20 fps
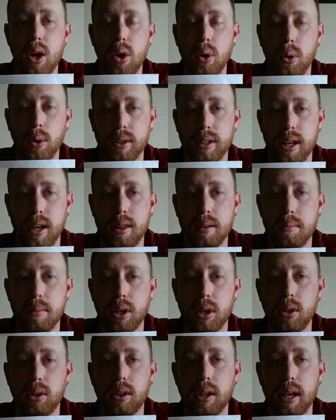or down the
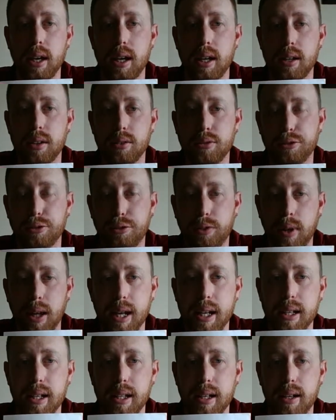middle and
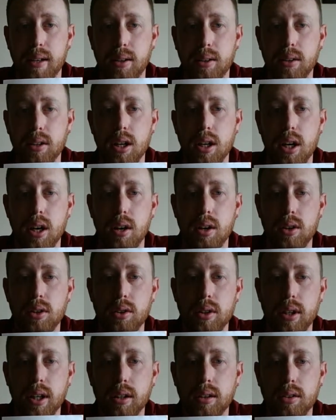flatten it out,
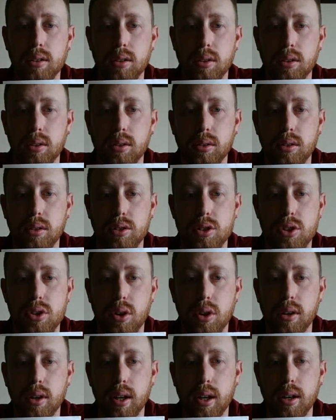you got your
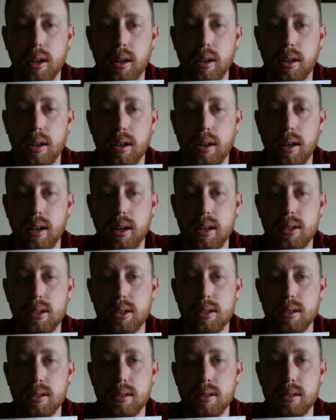sharp
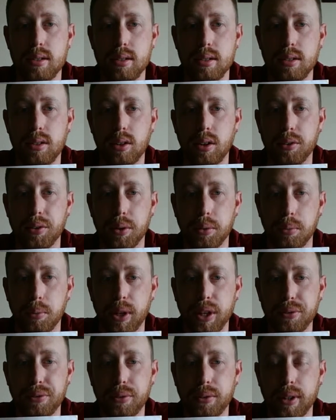edges of your
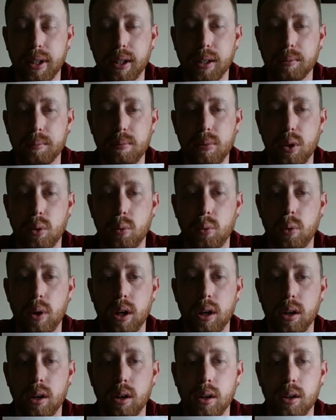rifling,
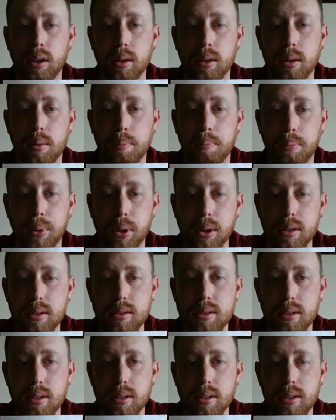where the
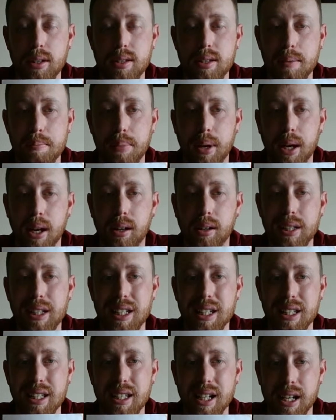Bersa is a
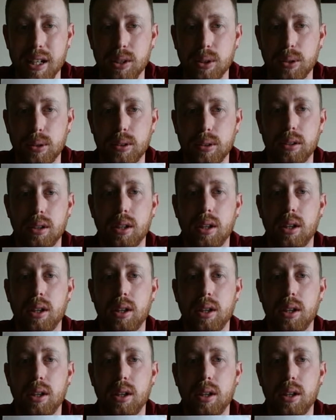polygonal